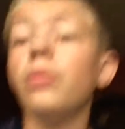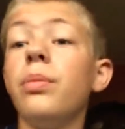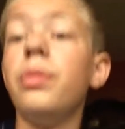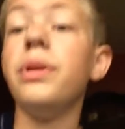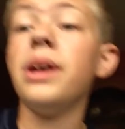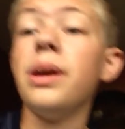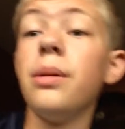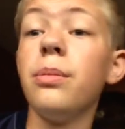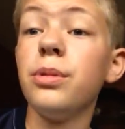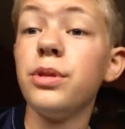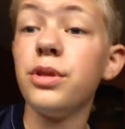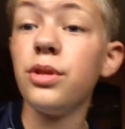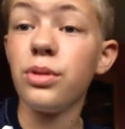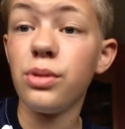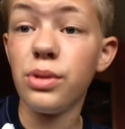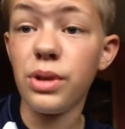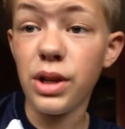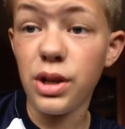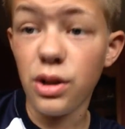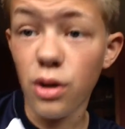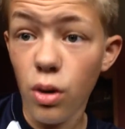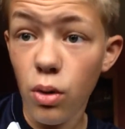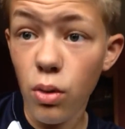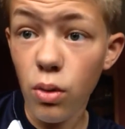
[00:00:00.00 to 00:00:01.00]
be able to
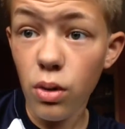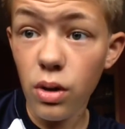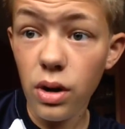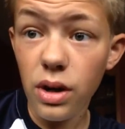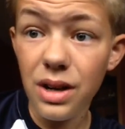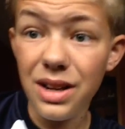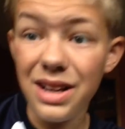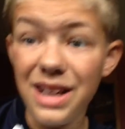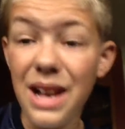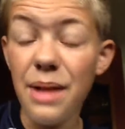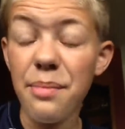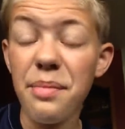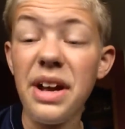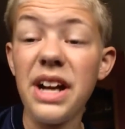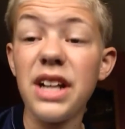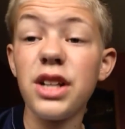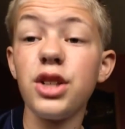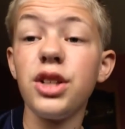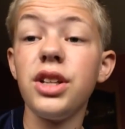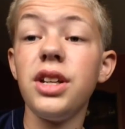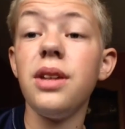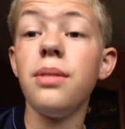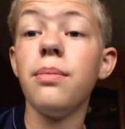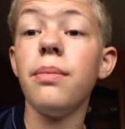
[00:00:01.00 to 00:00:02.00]
record. I'm
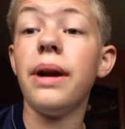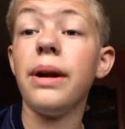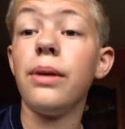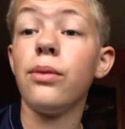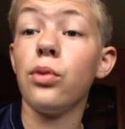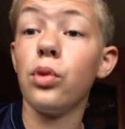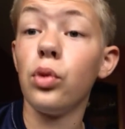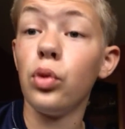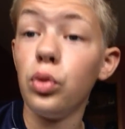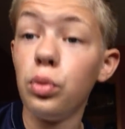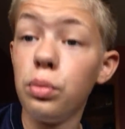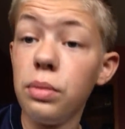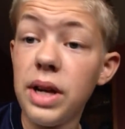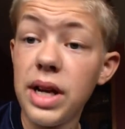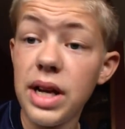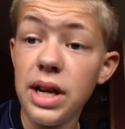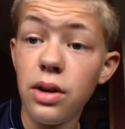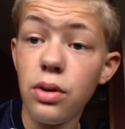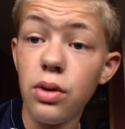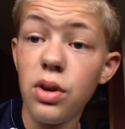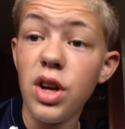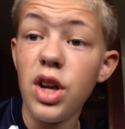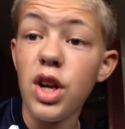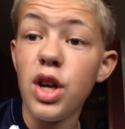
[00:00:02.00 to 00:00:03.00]
actually in my room
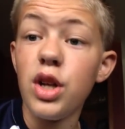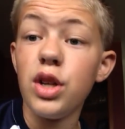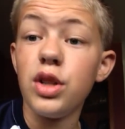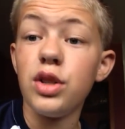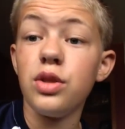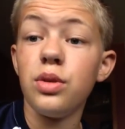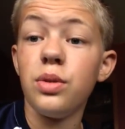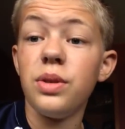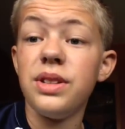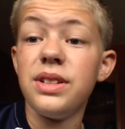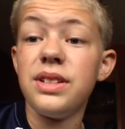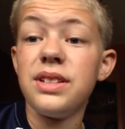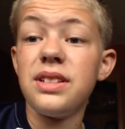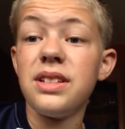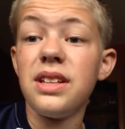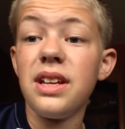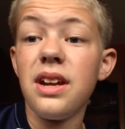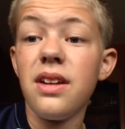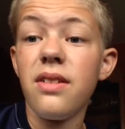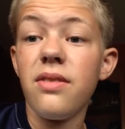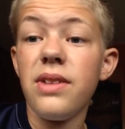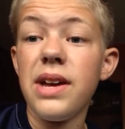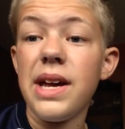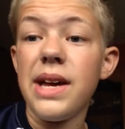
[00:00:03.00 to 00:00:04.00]
now, so
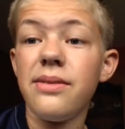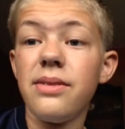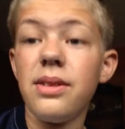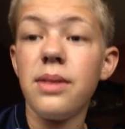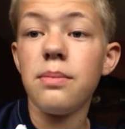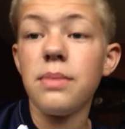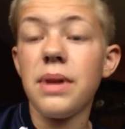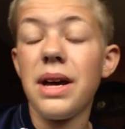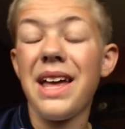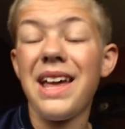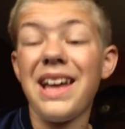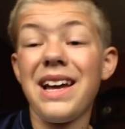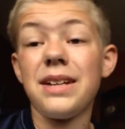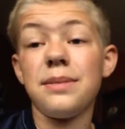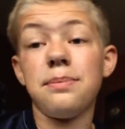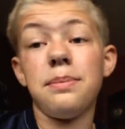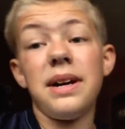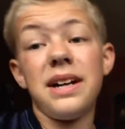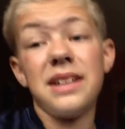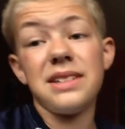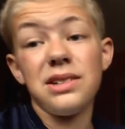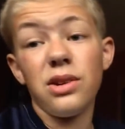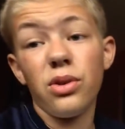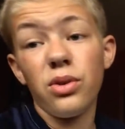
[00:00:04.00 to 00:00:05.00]
instead of having my
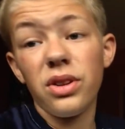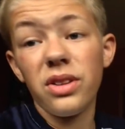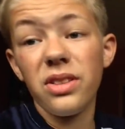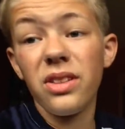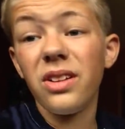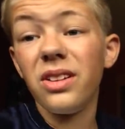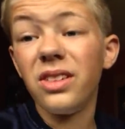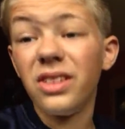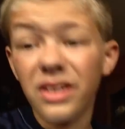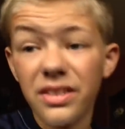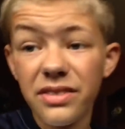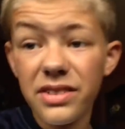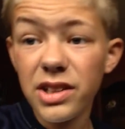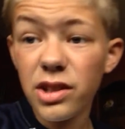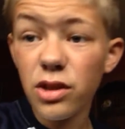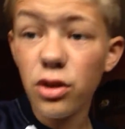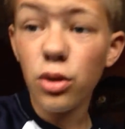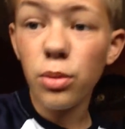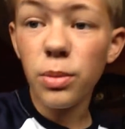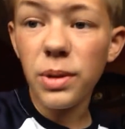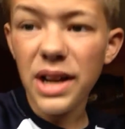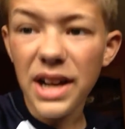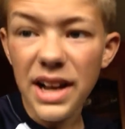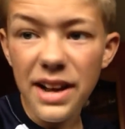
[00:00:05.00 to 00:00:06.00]
Xbox out in the living
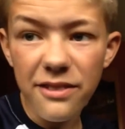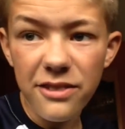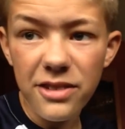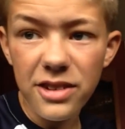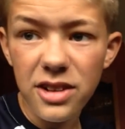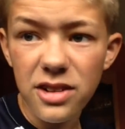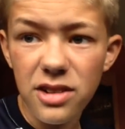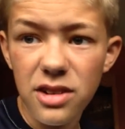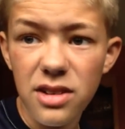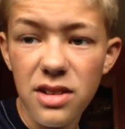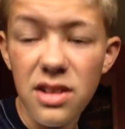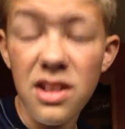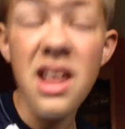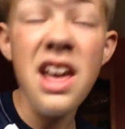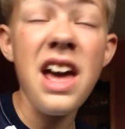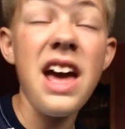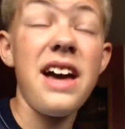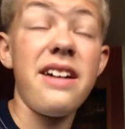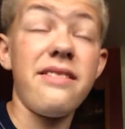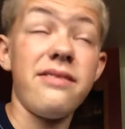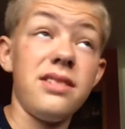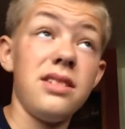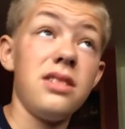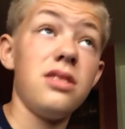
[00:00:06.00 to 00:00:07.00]
room and
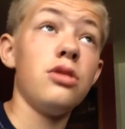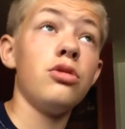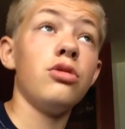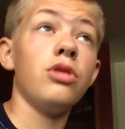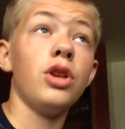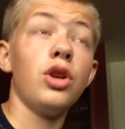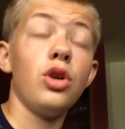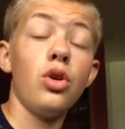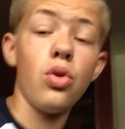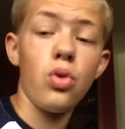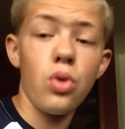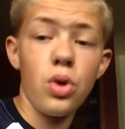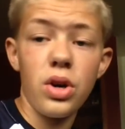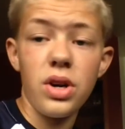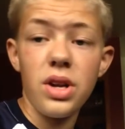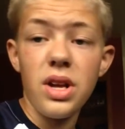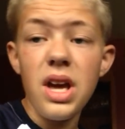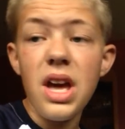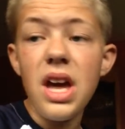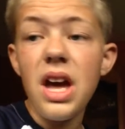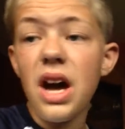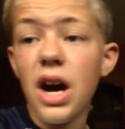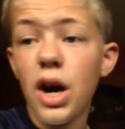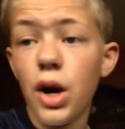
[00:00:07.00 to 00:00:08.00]
having to record
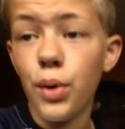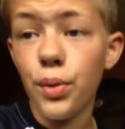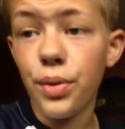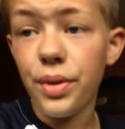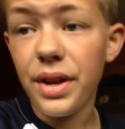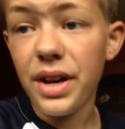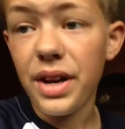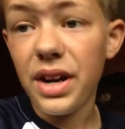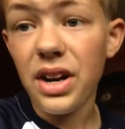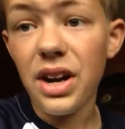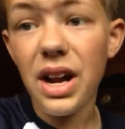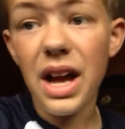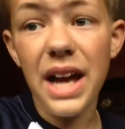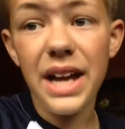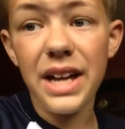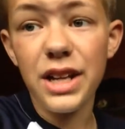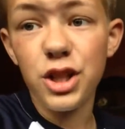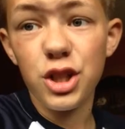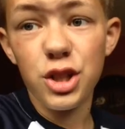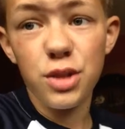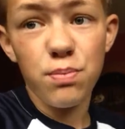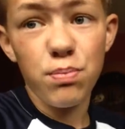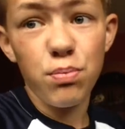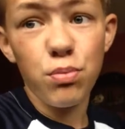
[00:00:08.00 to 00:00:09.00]
out there, I can
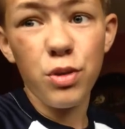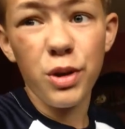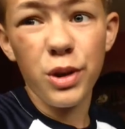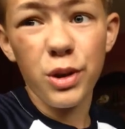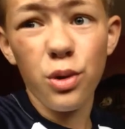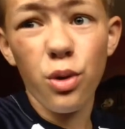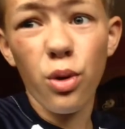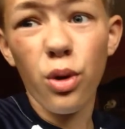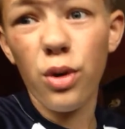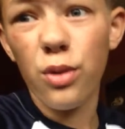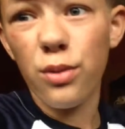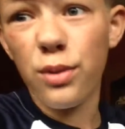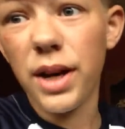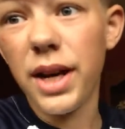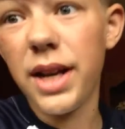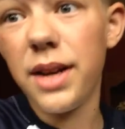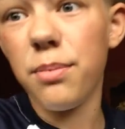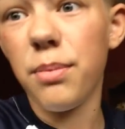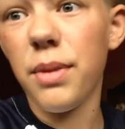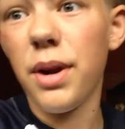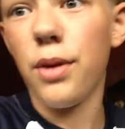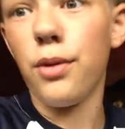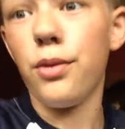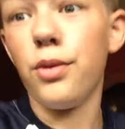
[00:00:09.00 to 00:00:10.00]
just record right in
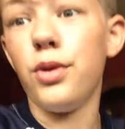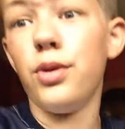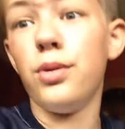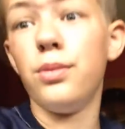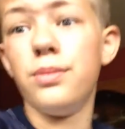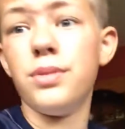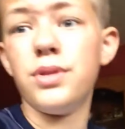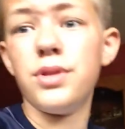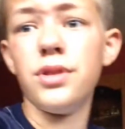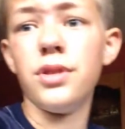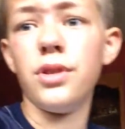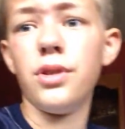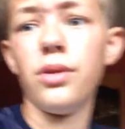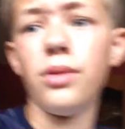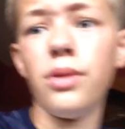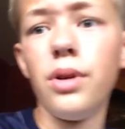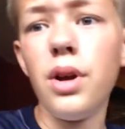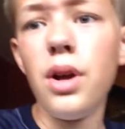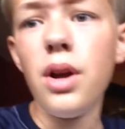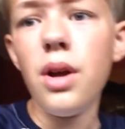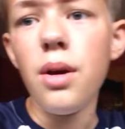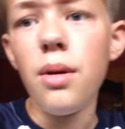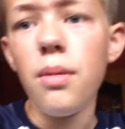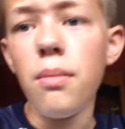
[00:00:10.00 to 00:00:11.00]
my room, so
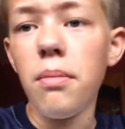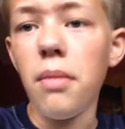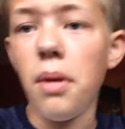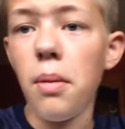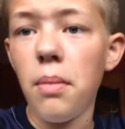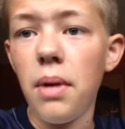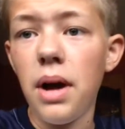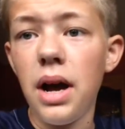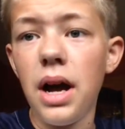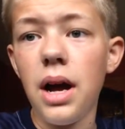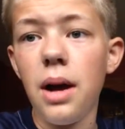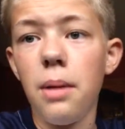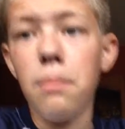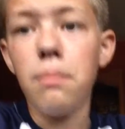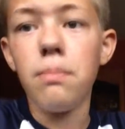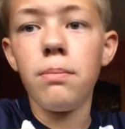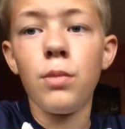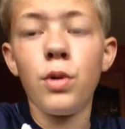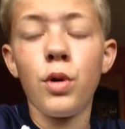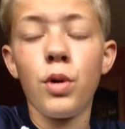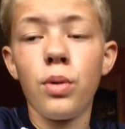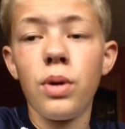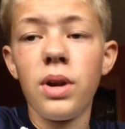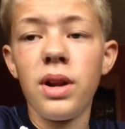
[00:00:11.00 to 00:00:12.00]
my mom
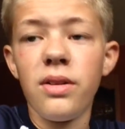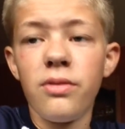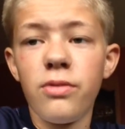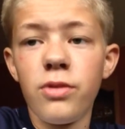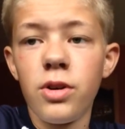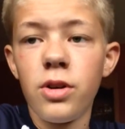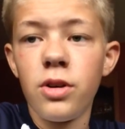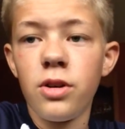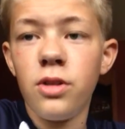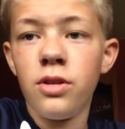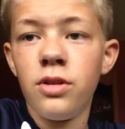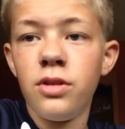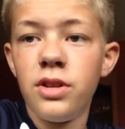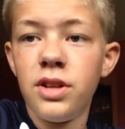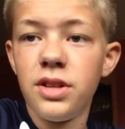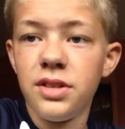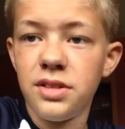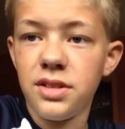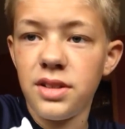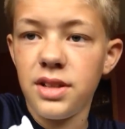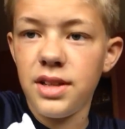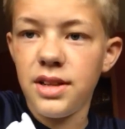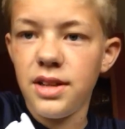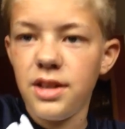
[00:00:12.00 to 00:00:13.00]
or whatever
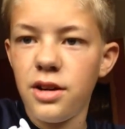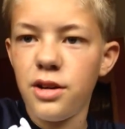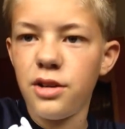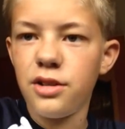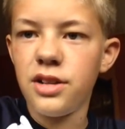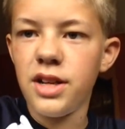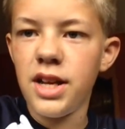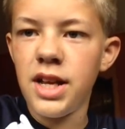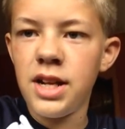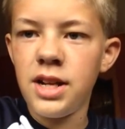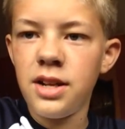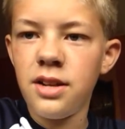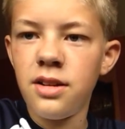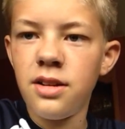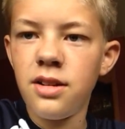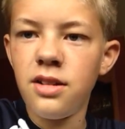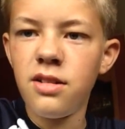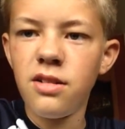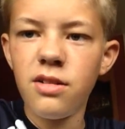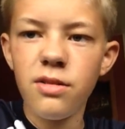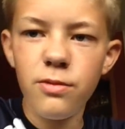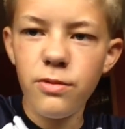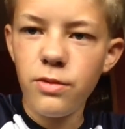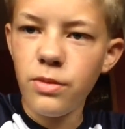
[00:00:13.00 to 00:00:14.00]
doesn't get irritated
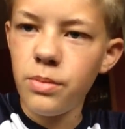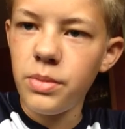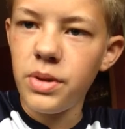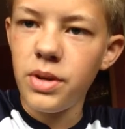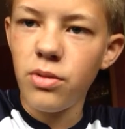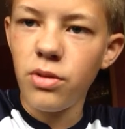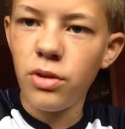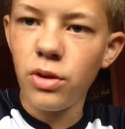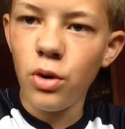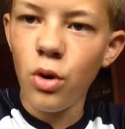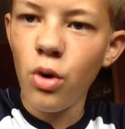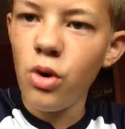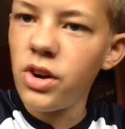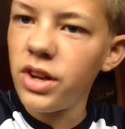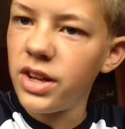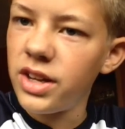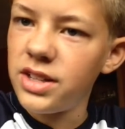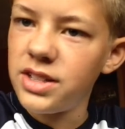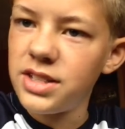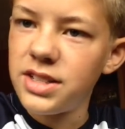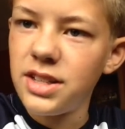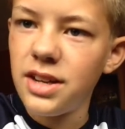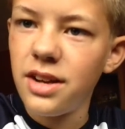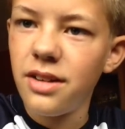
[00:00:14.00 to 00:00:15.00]
for me recording
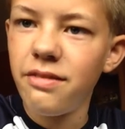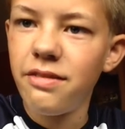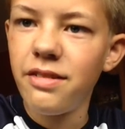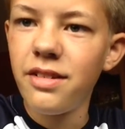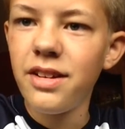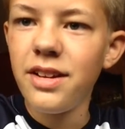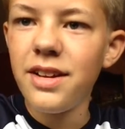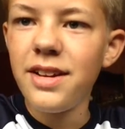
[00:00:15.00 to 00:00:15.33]
and stuff.